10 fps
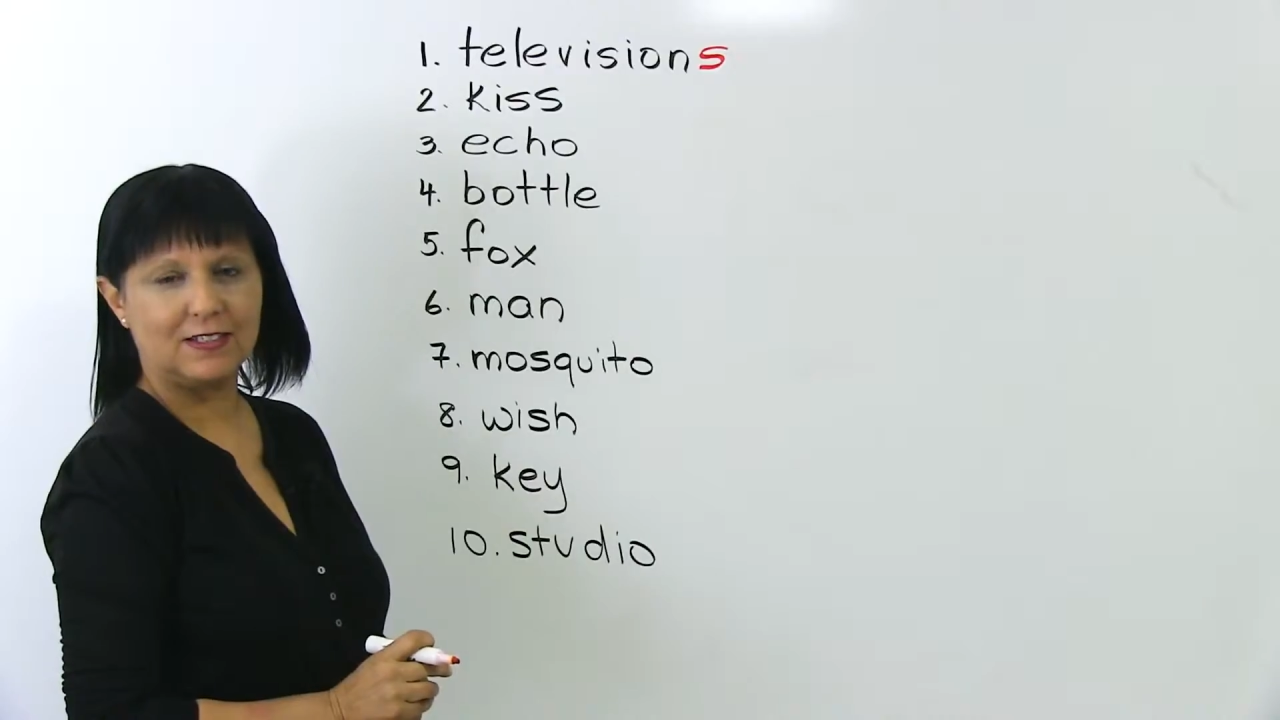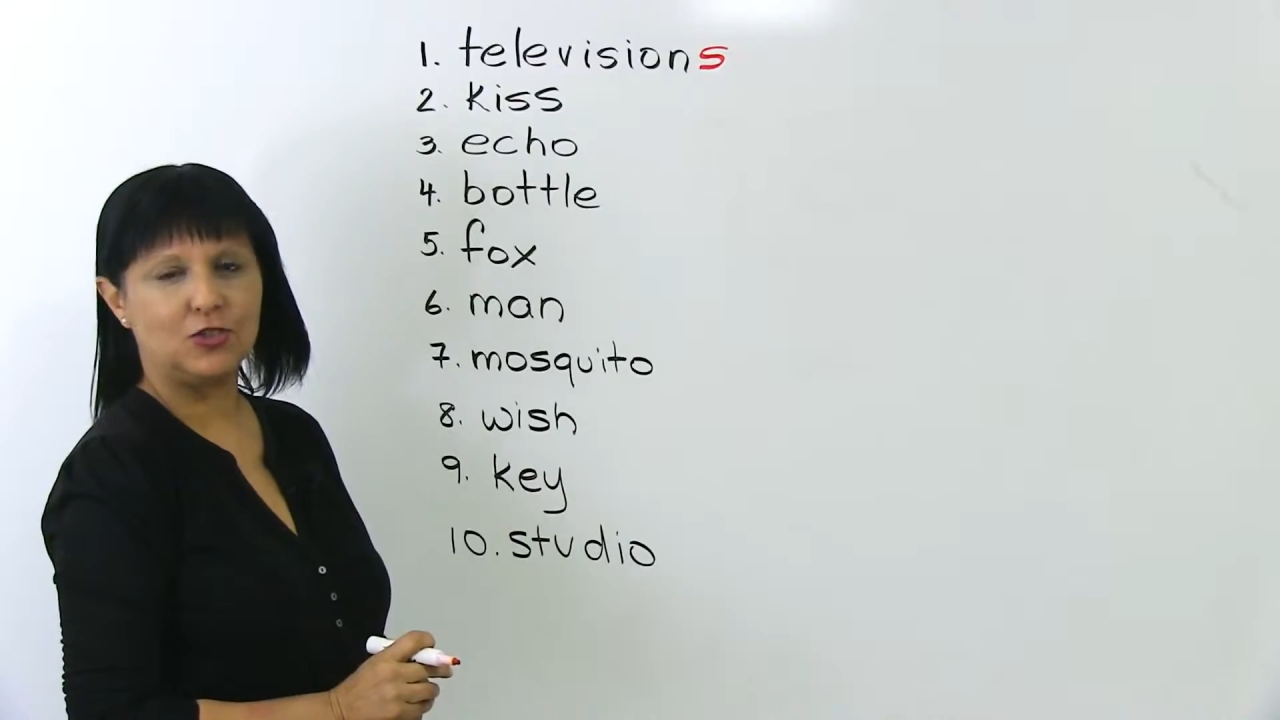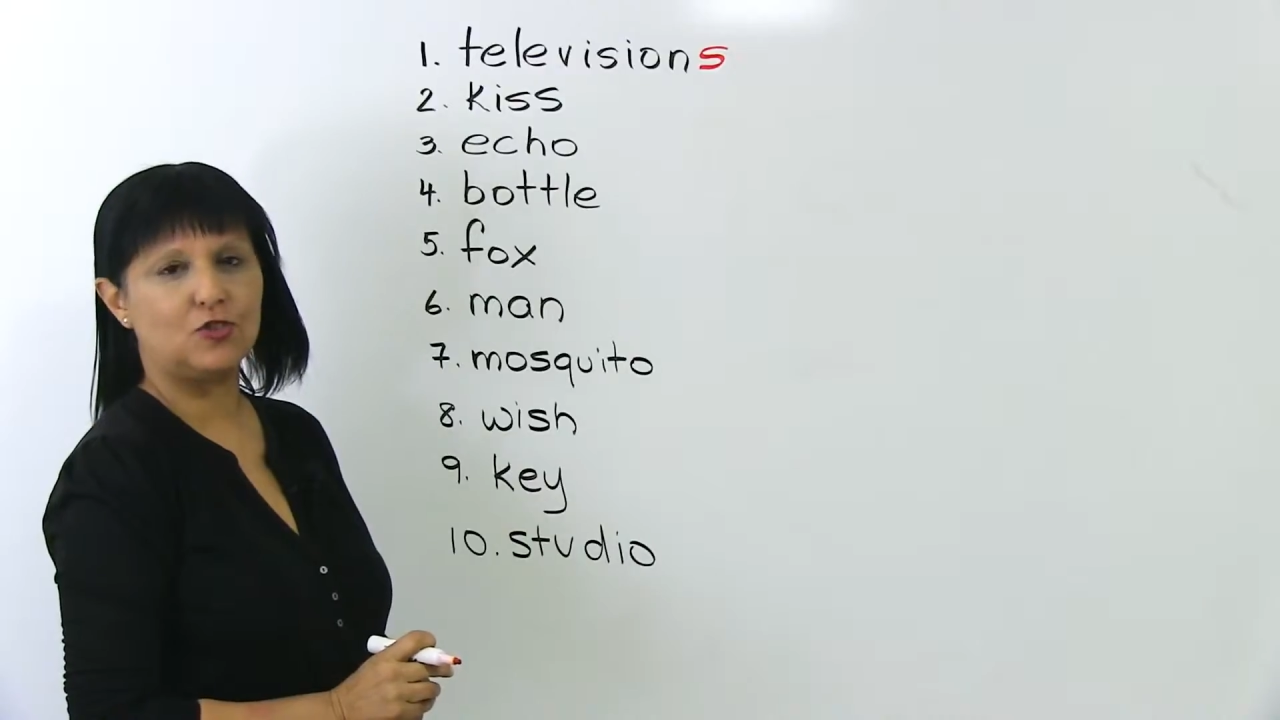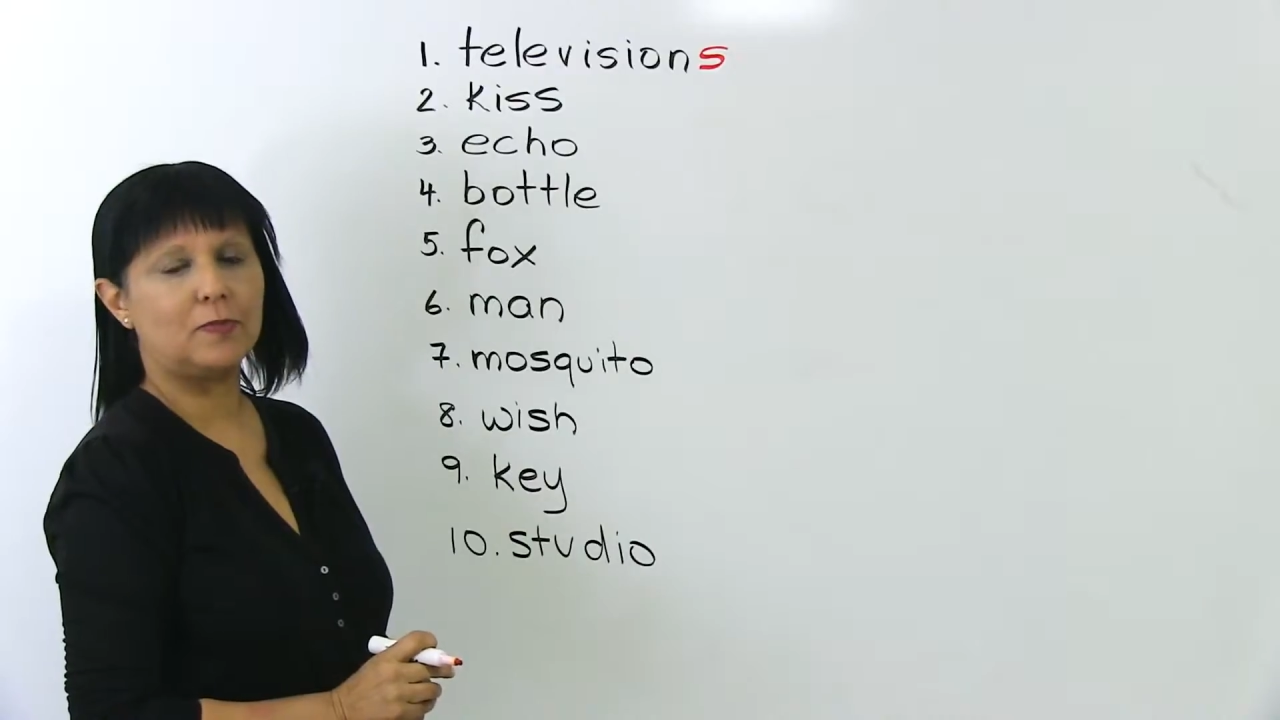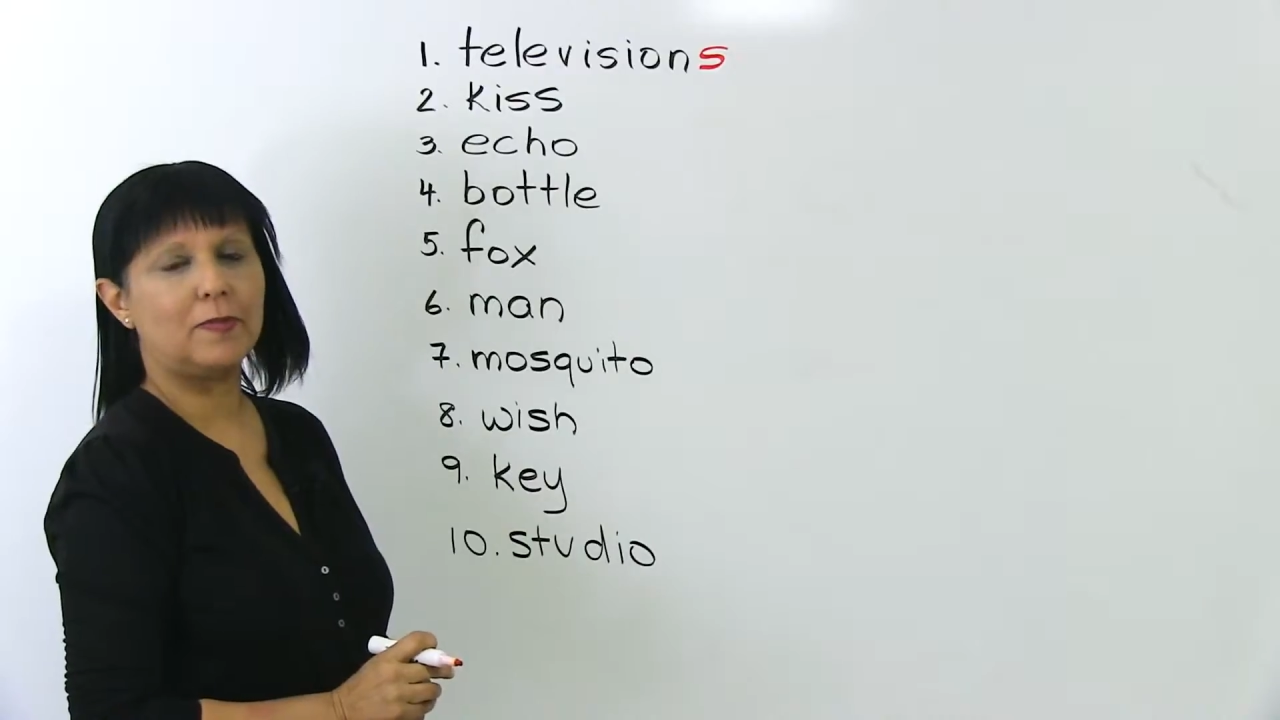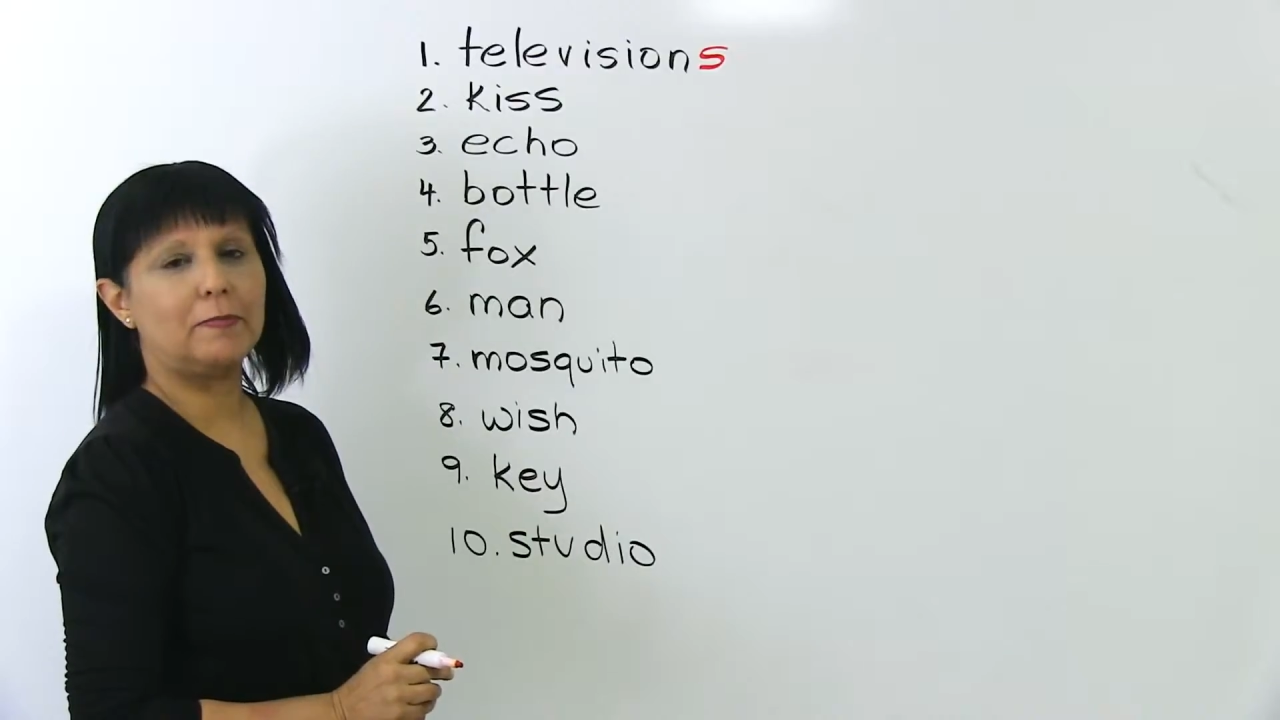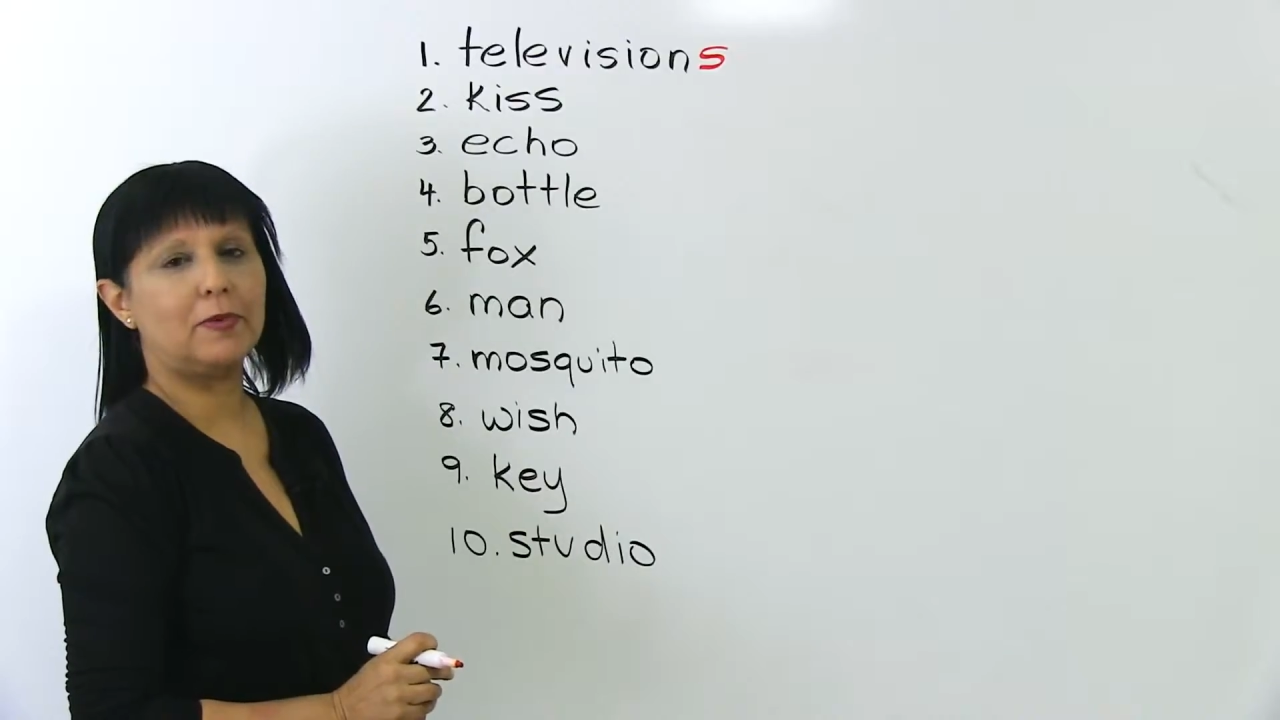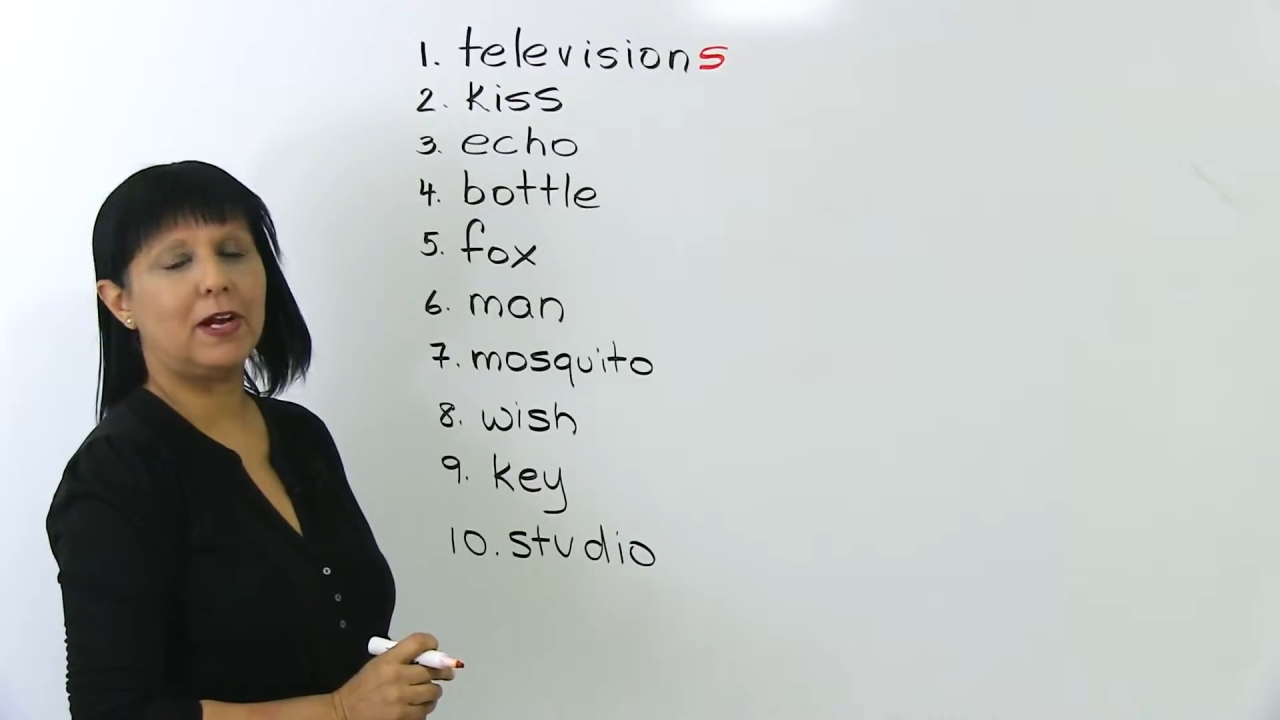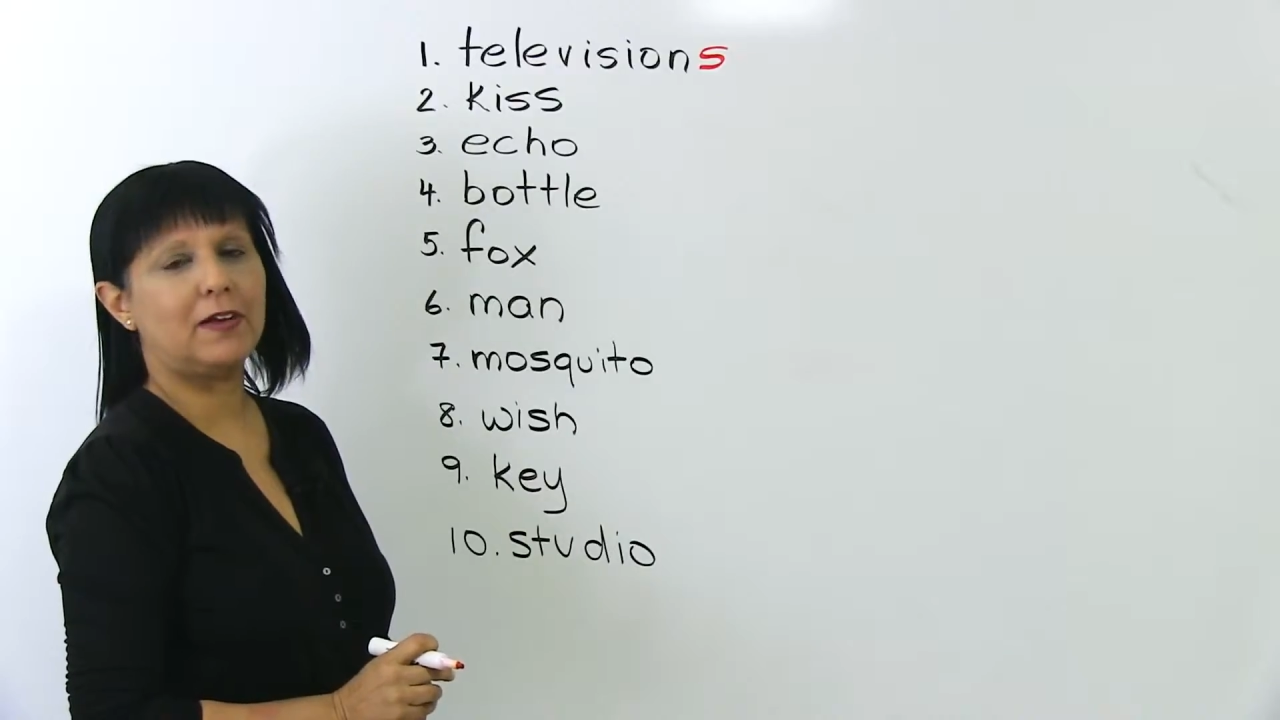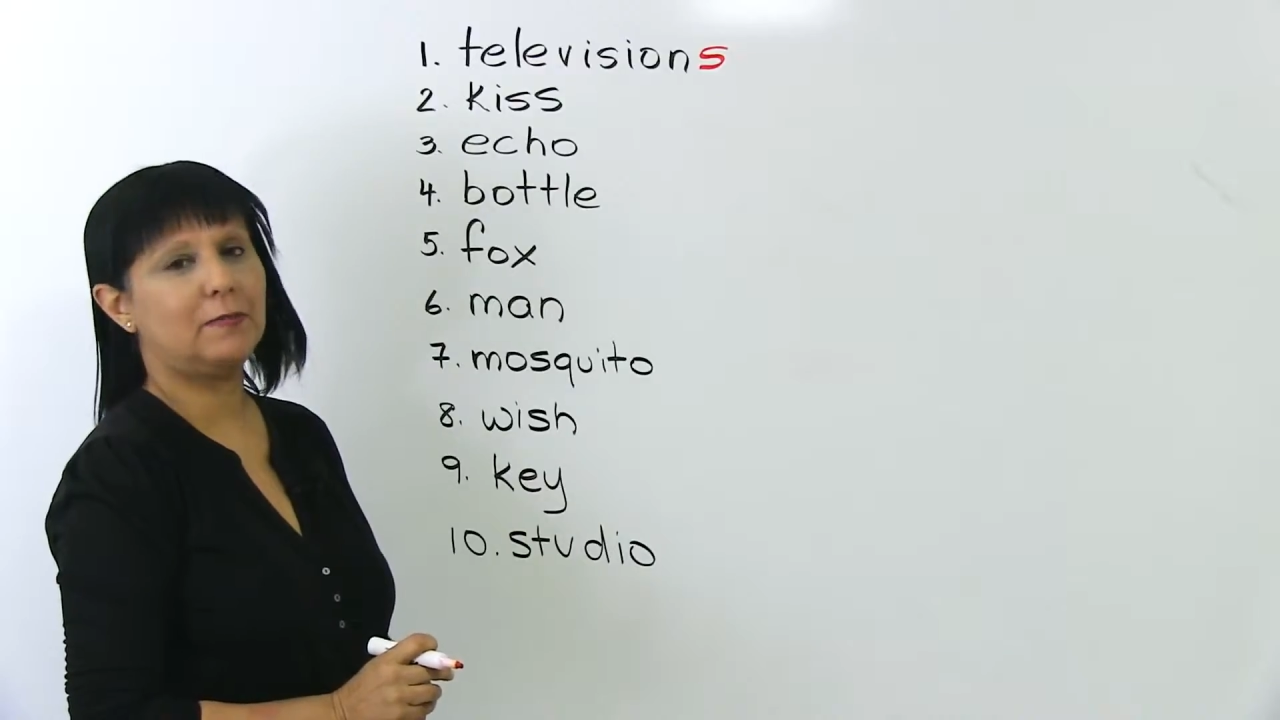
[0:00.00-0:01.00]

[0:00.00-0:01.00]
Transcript: Do you remember how to